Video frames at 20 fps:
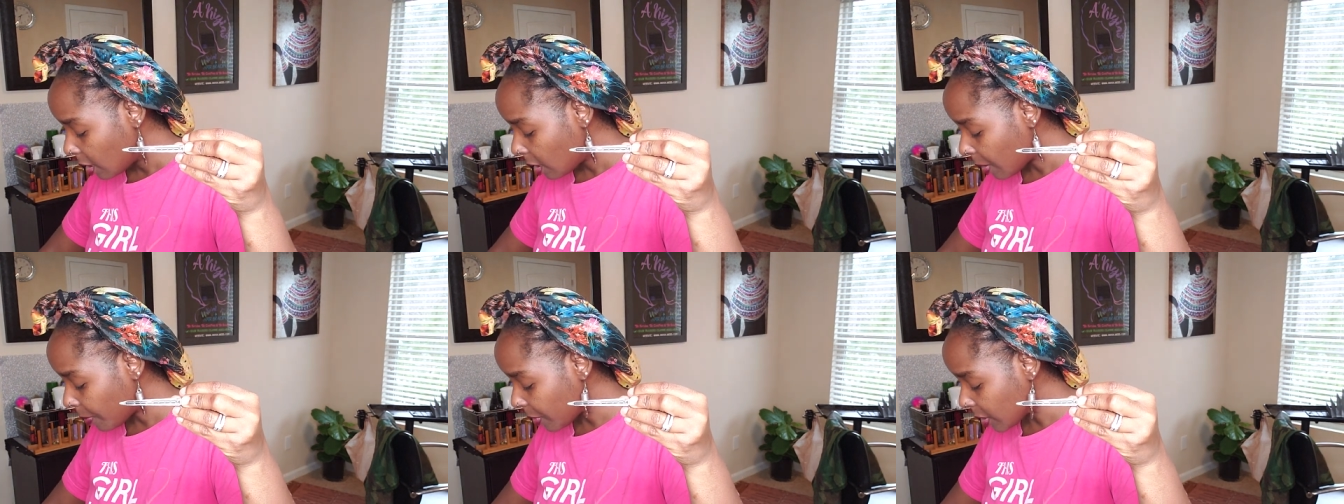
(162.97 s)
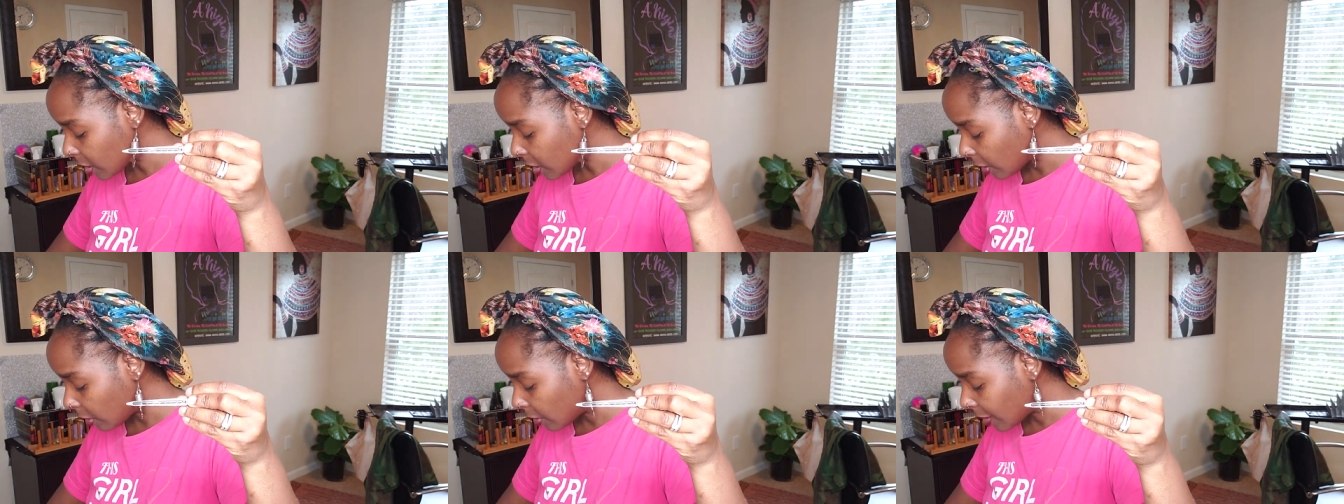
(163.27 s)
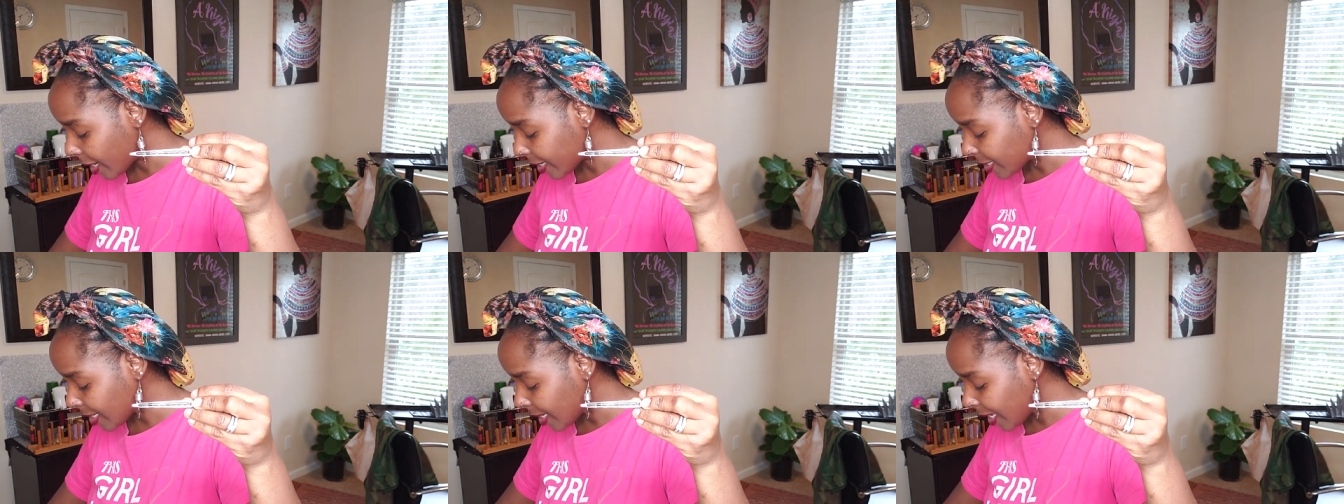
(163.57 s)
let me show you
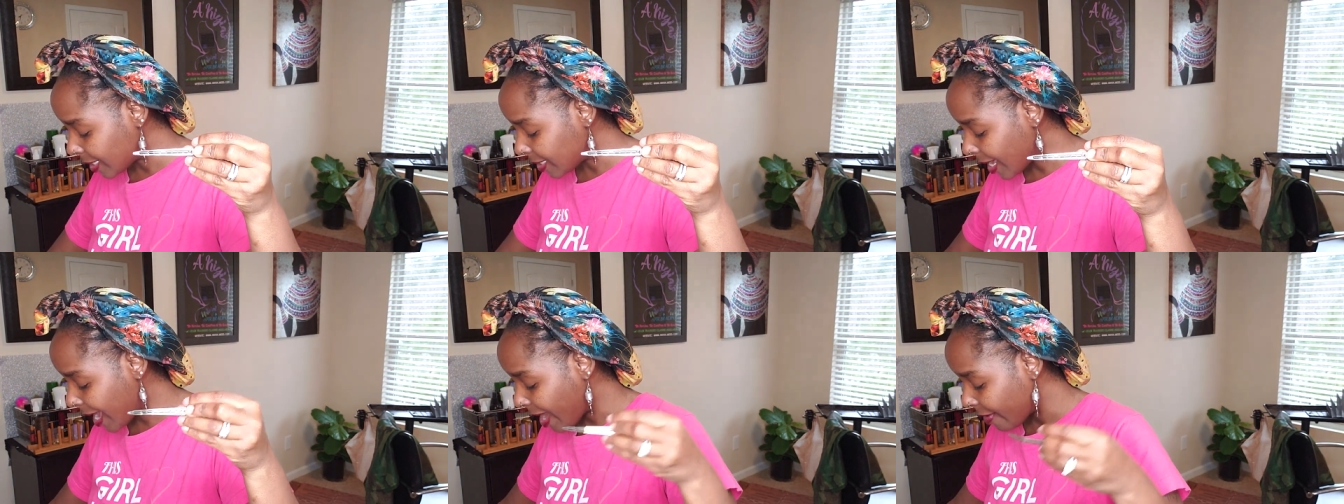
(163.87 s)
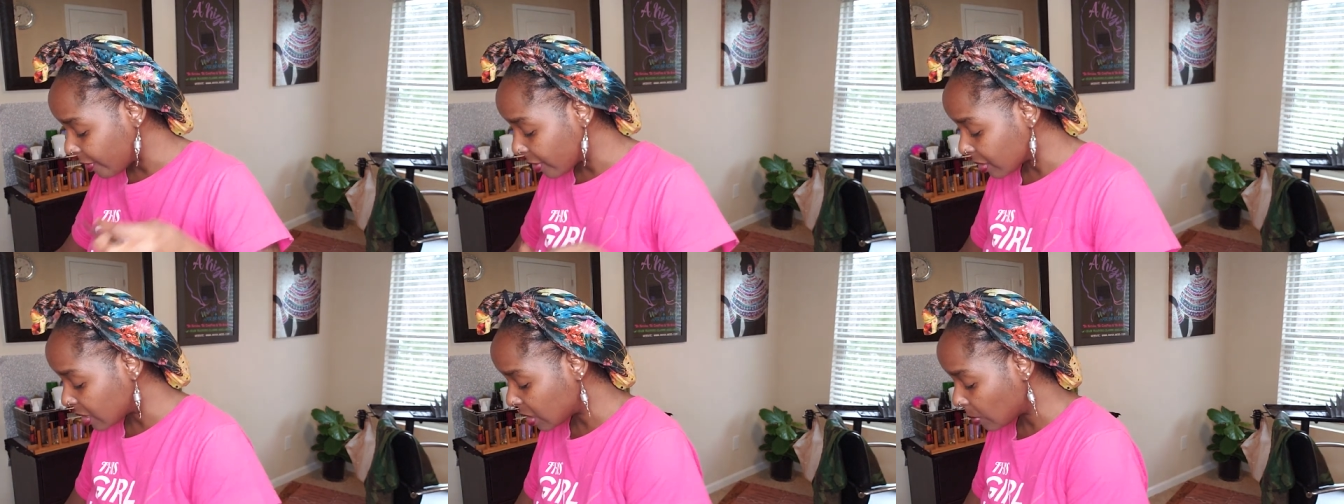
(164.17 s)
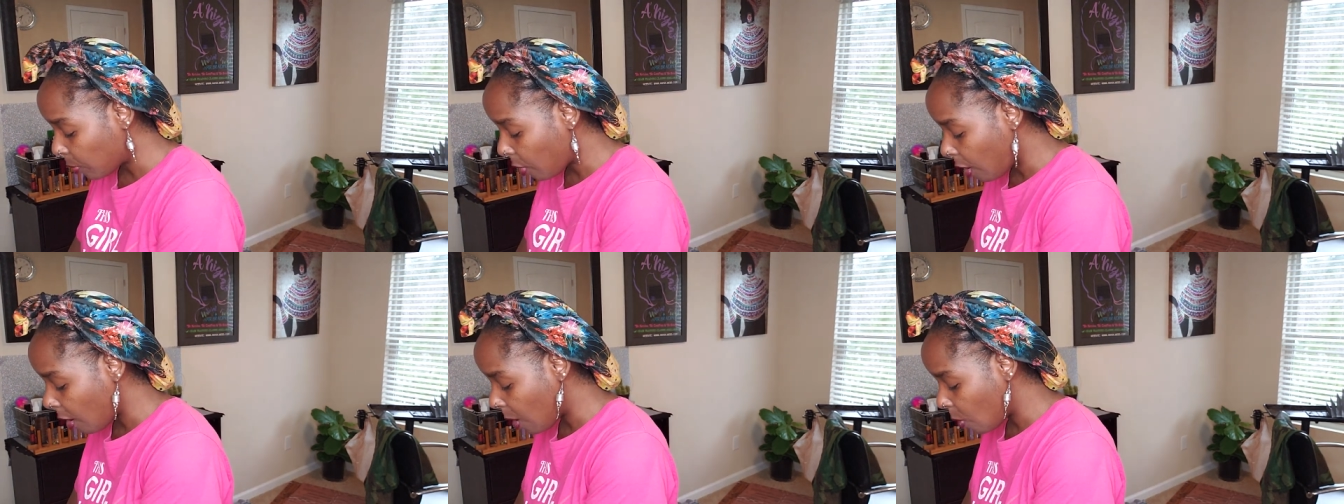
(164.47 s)
guys, I like to have the
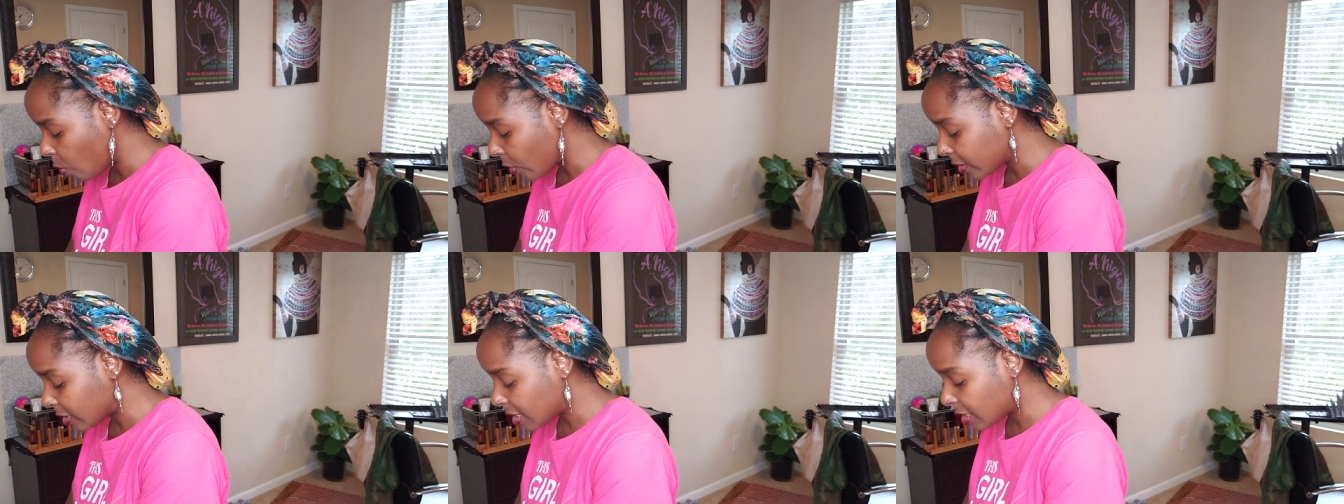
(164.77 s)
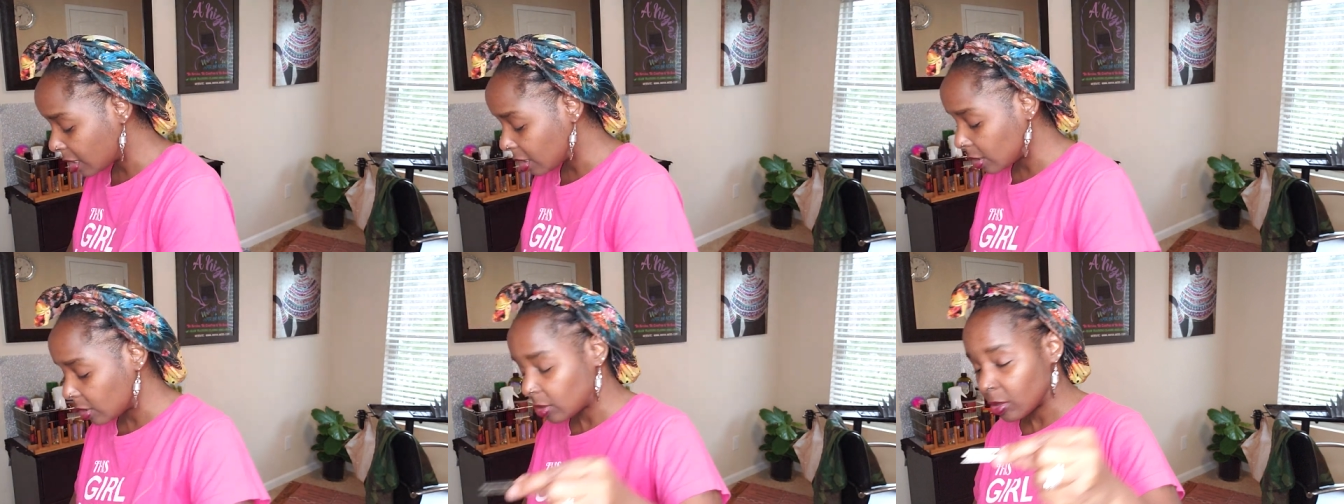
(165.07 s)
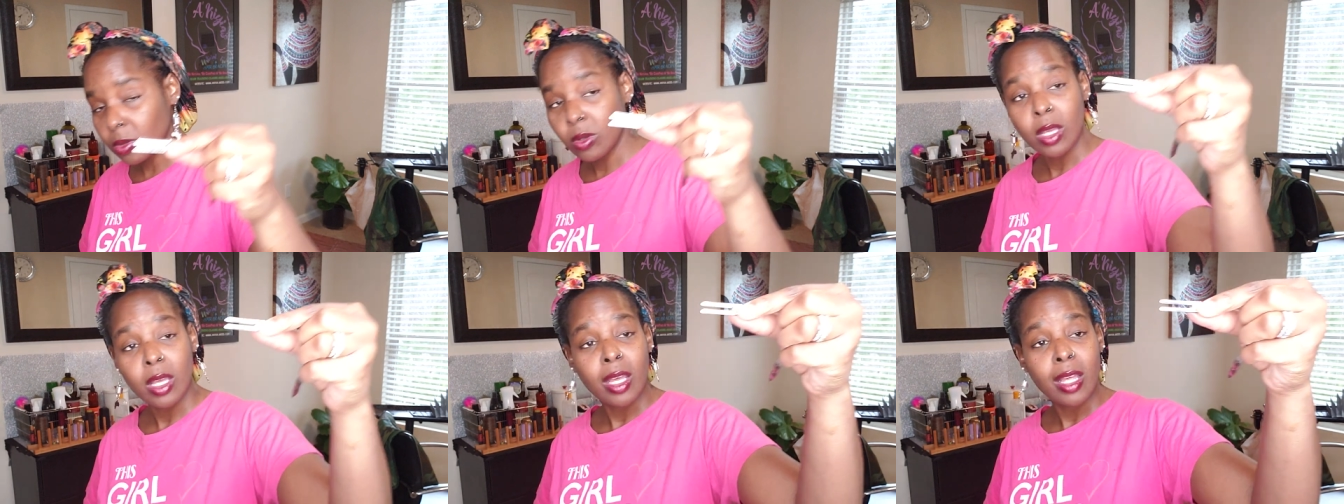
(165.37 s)
small ones
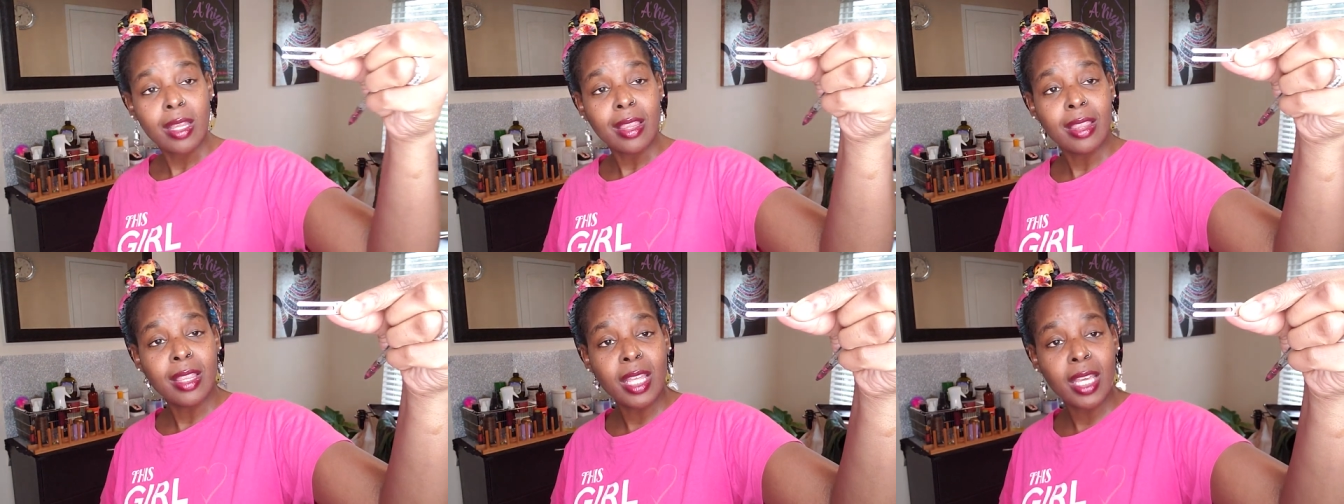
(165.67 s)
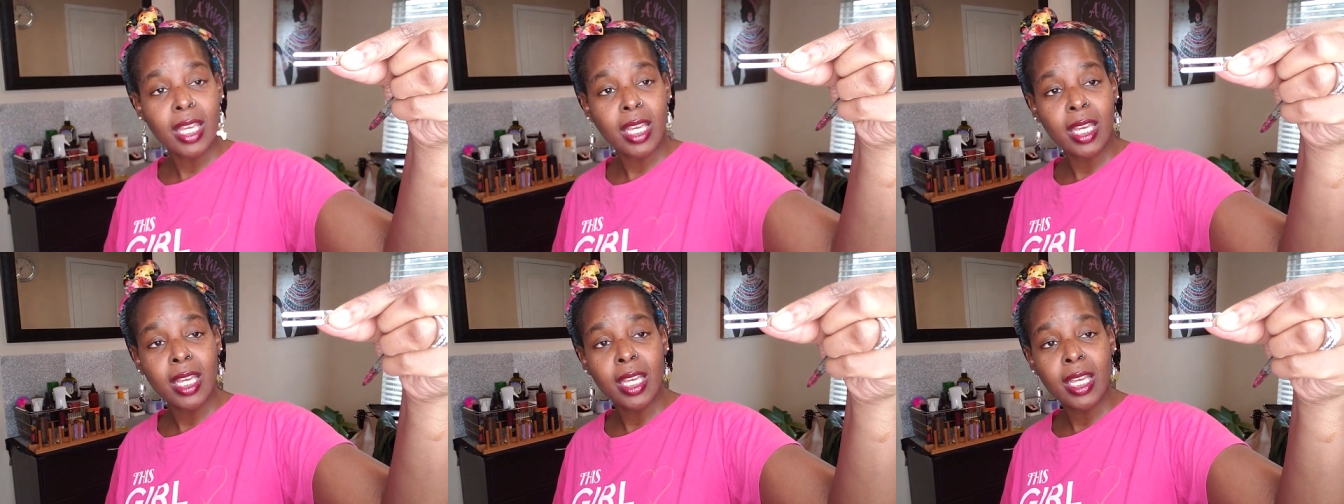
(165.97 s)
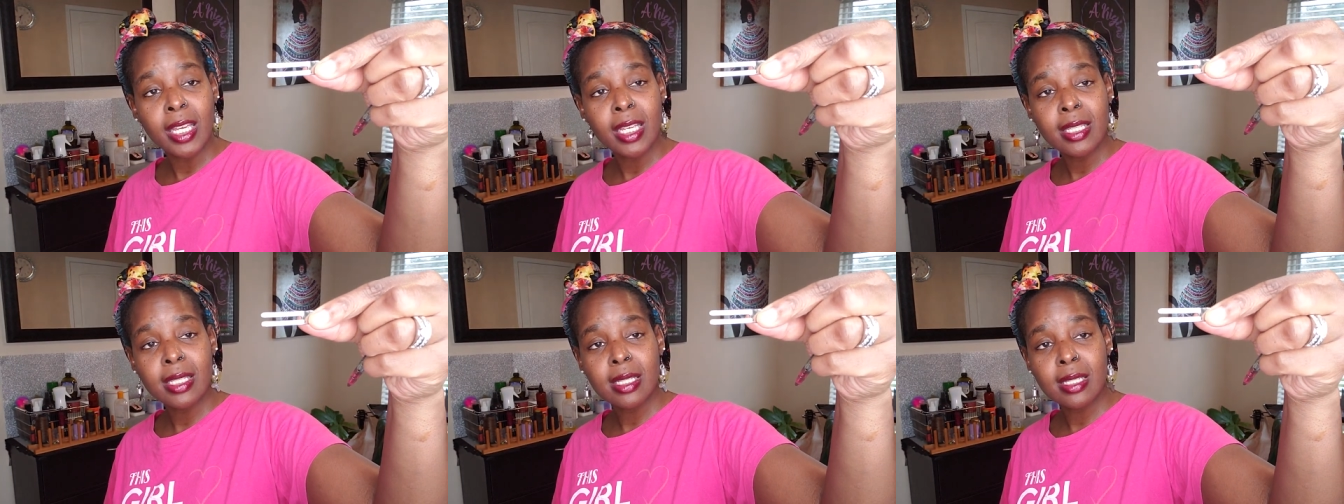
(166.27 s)
too.
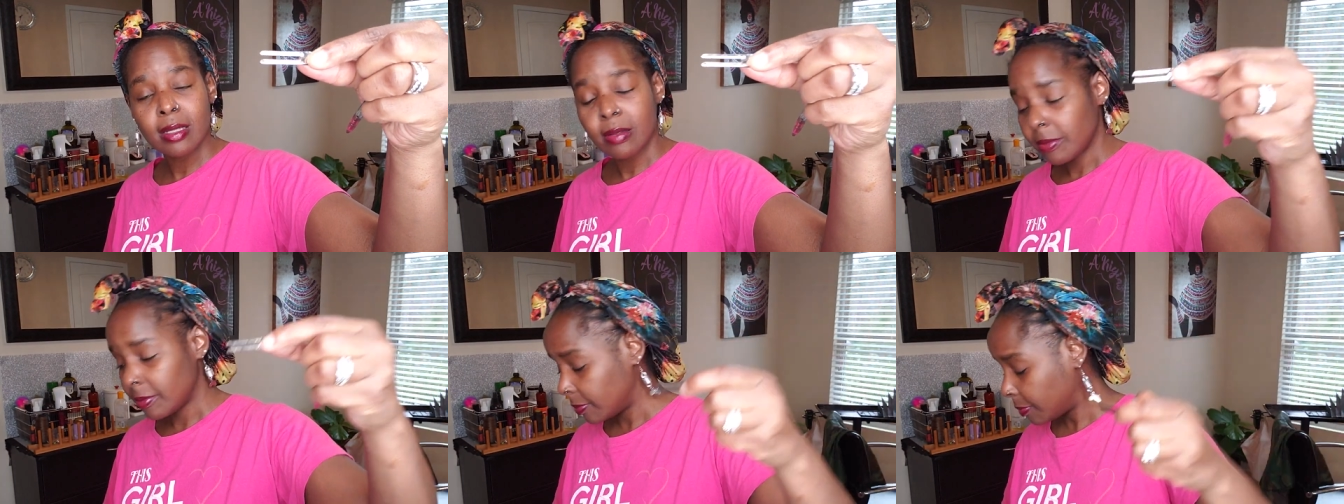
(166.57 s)
These.